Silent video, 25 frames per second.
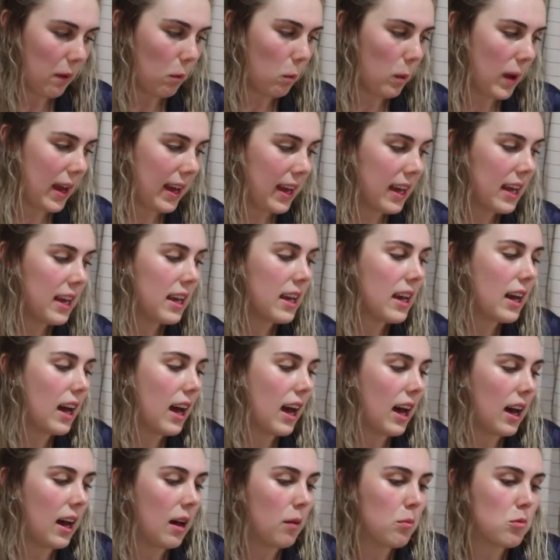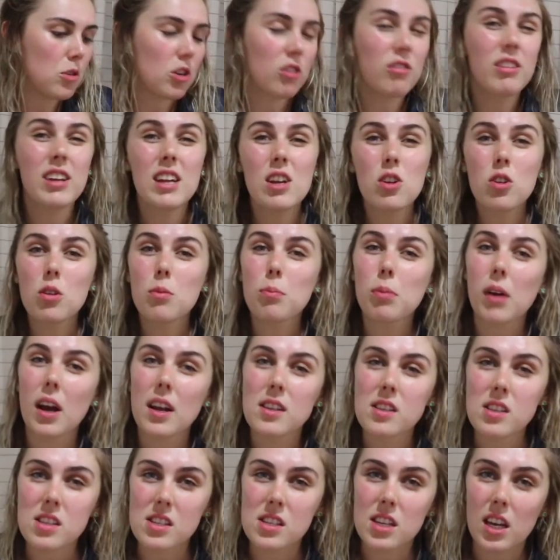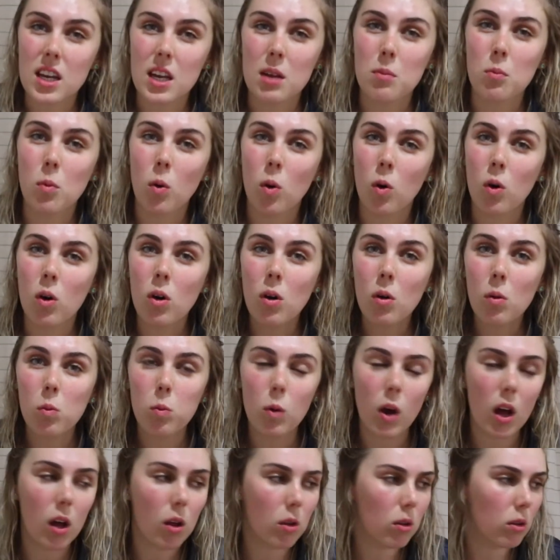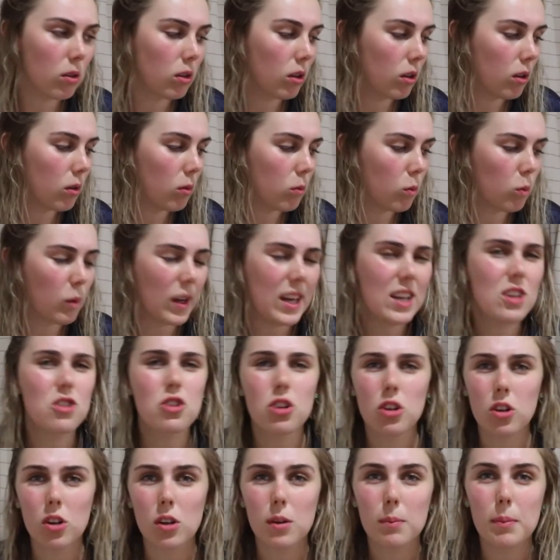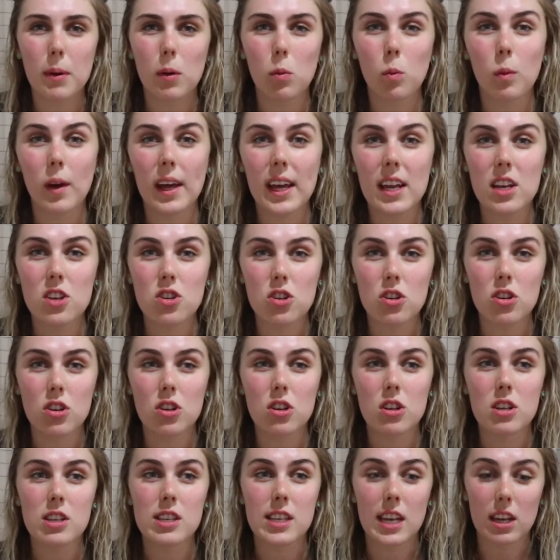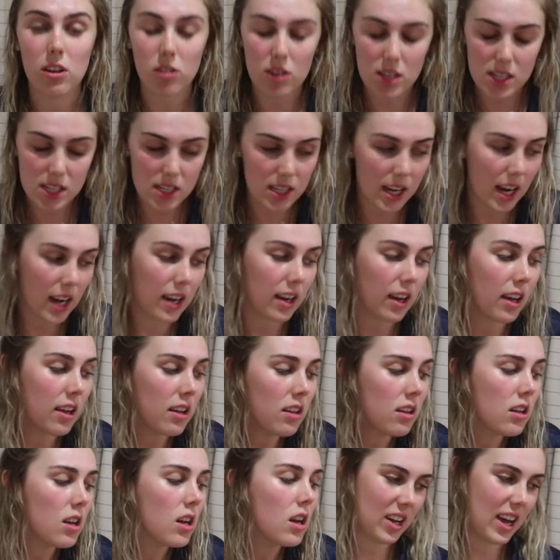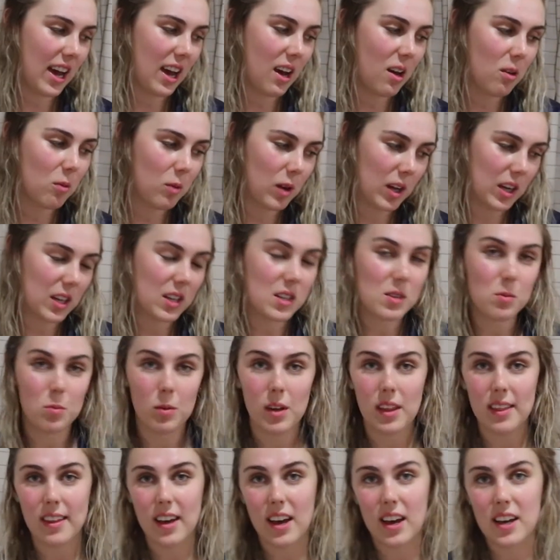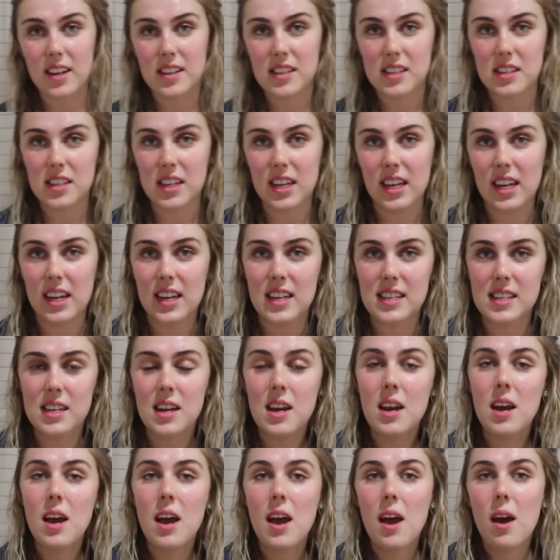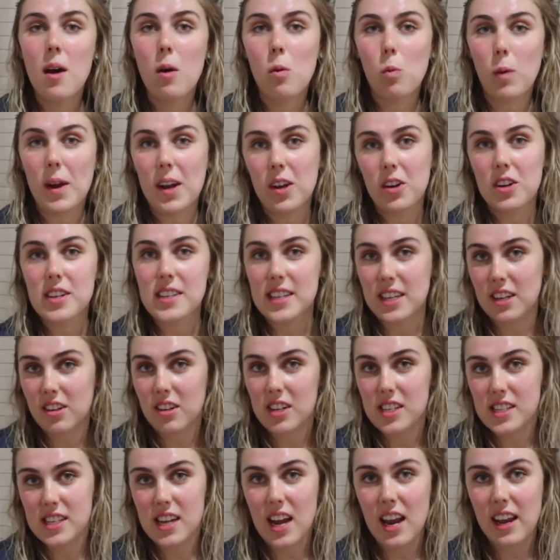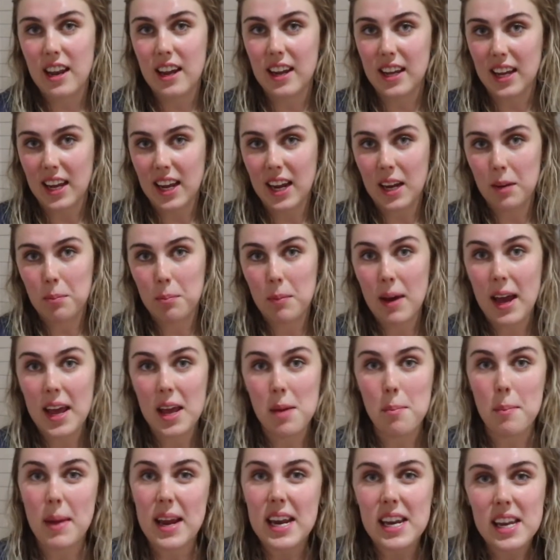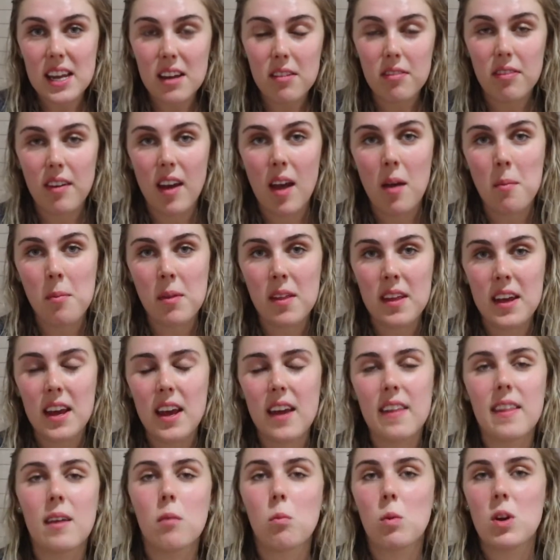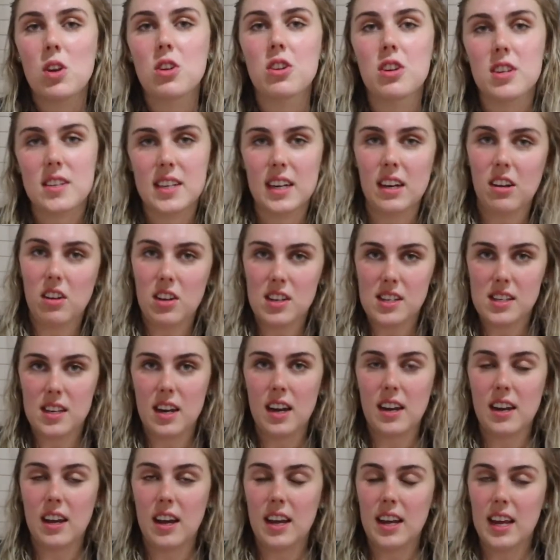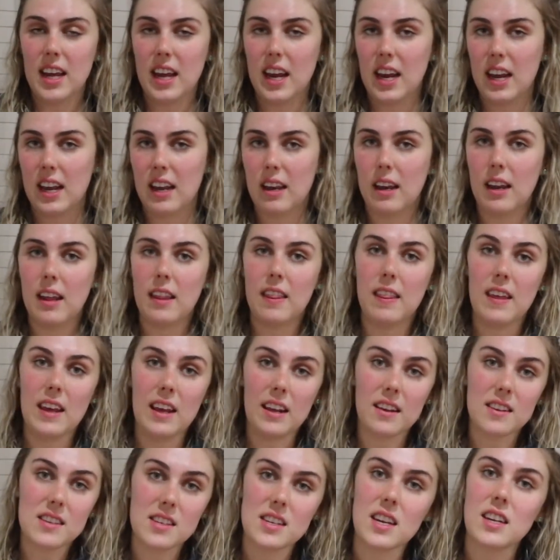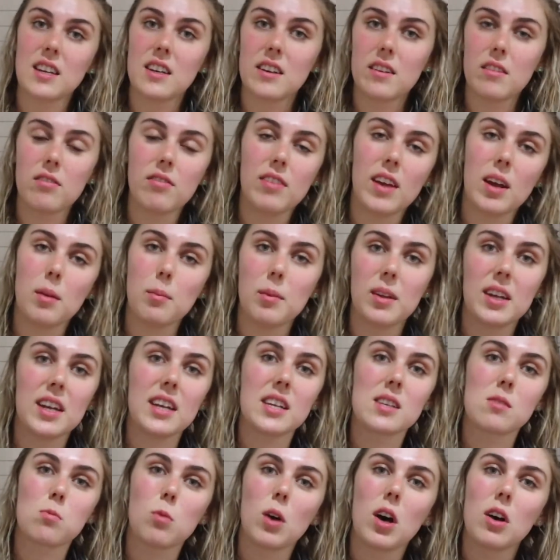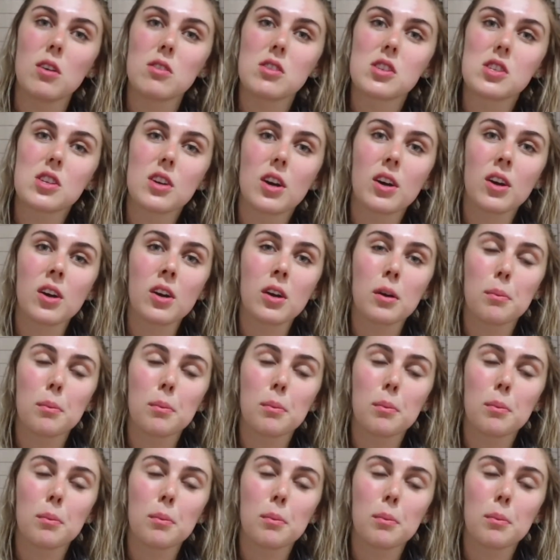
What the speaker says: we don't really do presents anymore. Well, we do, but we do Secret Santa. How it works with us is, we do Secret Santa in my immediate family, and then we do Secret Santa in the extended family as well. So